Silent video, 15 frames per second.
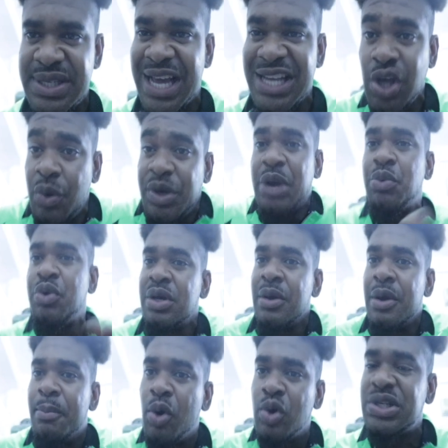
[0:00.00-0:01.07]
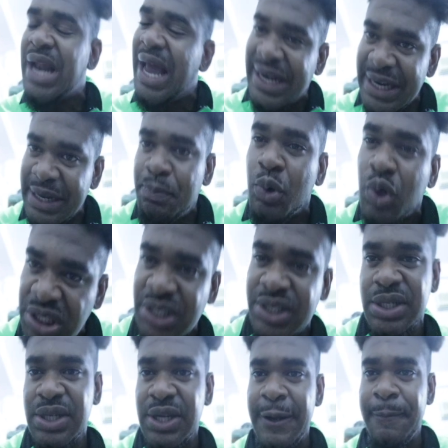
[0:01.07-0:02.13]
That's how they would most likely put it.